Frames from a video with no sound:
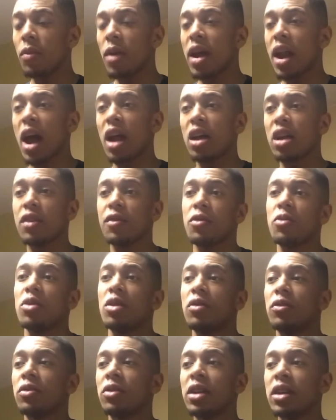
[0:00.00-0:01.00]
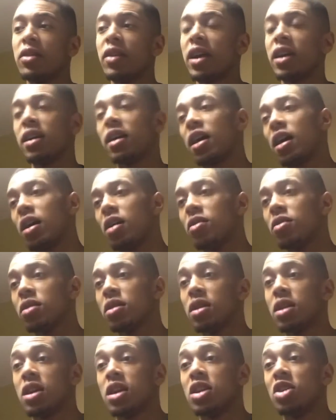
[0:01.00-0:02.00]
man, I don't even want to read right now.
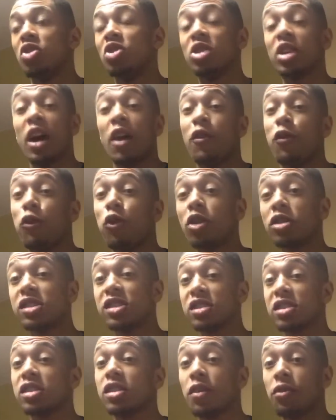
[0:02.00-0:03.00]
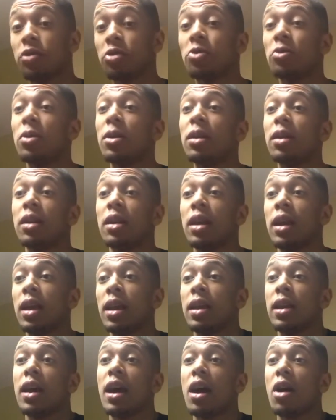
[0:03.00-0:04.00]
You just got to force yourself through it.
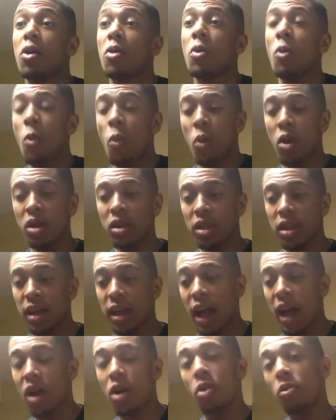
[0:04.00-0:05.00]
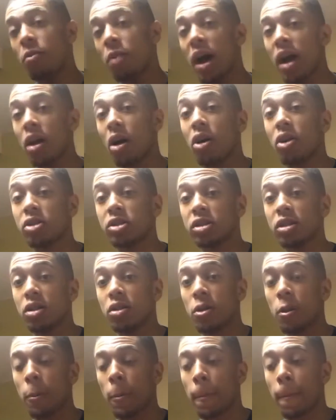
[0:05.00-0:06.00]
Now, one thing I go by
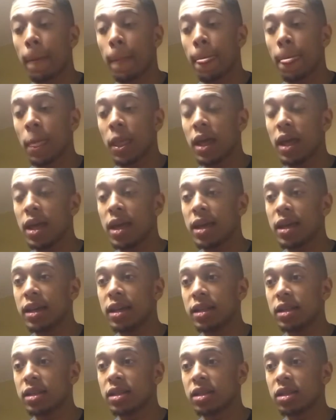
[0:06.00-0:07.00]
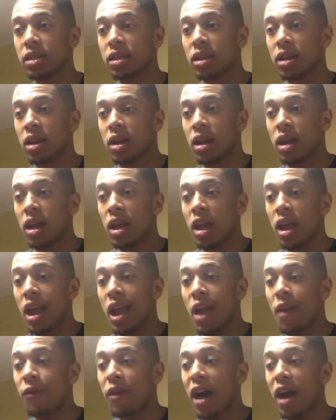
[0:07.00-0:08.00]
also is
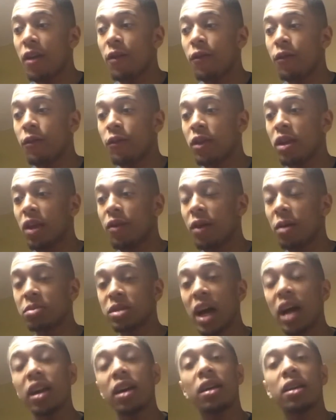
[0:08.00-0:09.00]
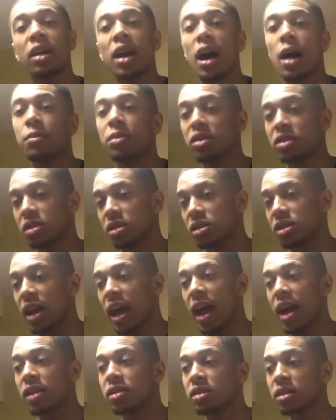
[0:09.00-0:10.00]
if I if I'm trying to accomplish a
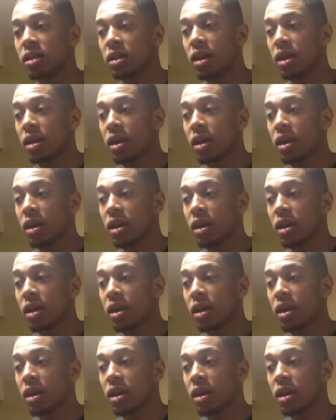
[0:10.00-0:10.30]
task